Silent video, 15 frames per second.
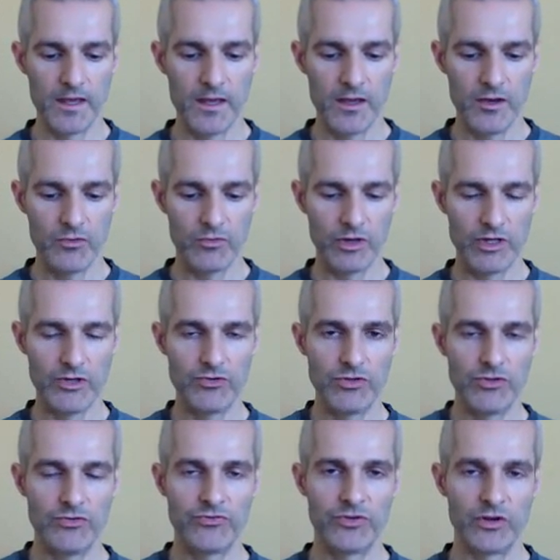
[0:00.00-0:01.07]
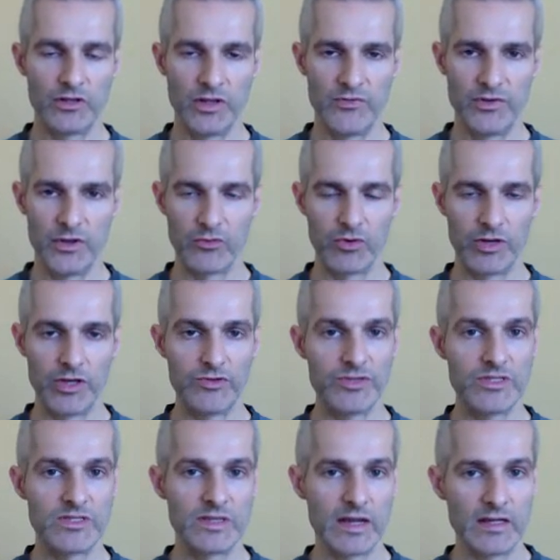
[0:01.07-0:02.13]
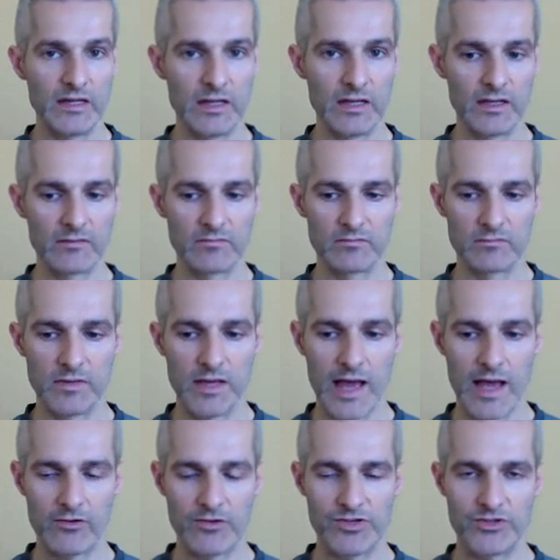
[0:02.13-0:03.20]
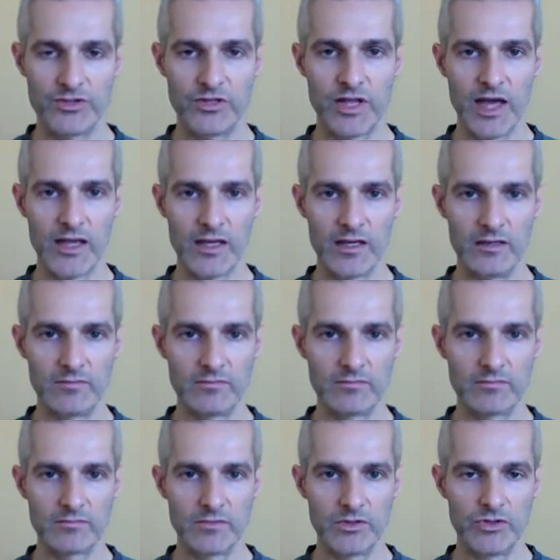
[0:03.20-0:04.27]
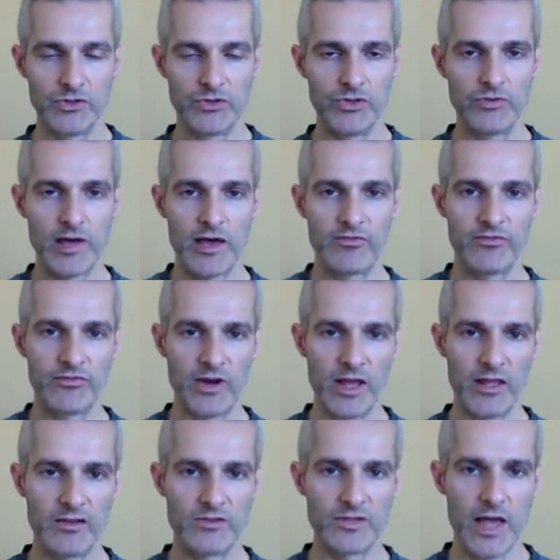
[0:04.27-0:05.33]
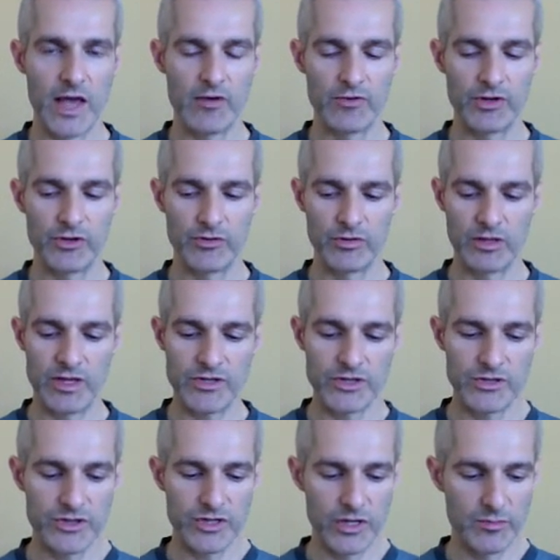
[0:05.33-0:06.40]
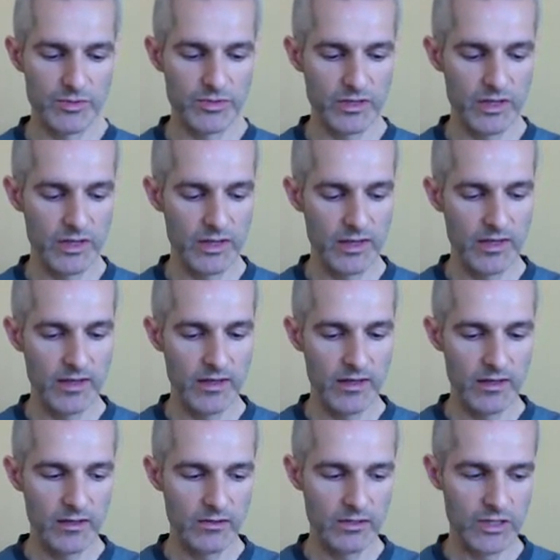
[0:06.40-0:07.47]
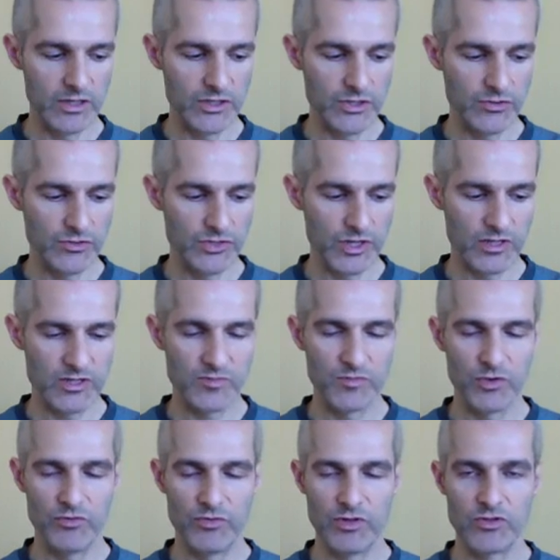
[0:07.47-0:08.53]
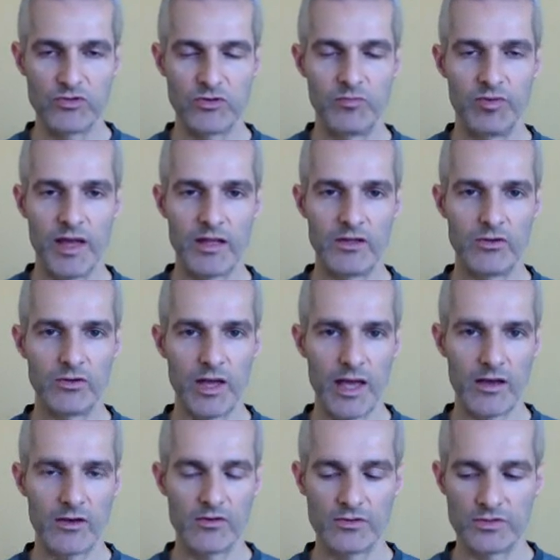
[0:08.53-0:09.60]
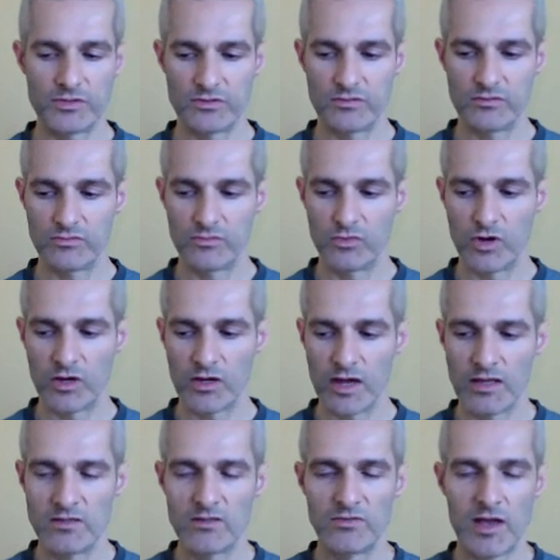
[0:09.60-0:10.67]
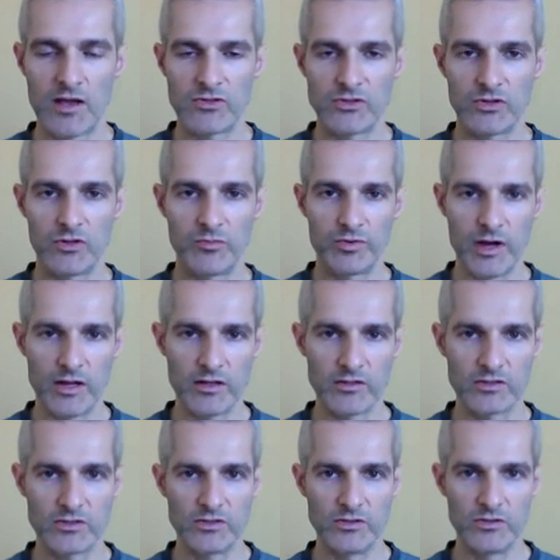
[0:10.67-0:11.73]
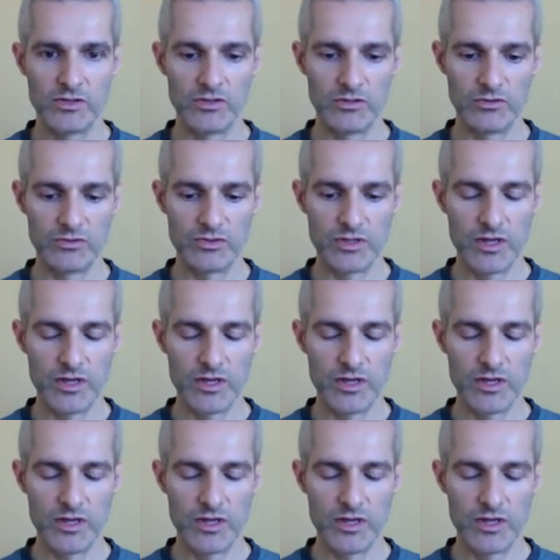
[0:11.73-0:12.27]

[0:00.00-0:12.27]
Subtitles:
What do you do for a living? What are you studying? How is your diet? Do you have friends? How are your relationships? Did you just move into a brand new house? What kinds of household products do you use?